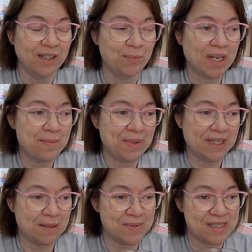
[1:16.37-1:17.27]
But I've been
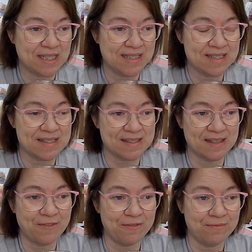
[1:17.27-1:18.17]
up since
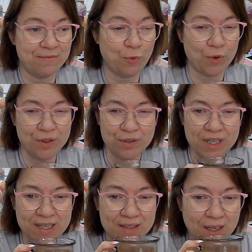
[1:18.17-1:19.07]

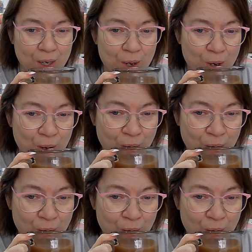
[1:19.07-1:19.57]
4:30?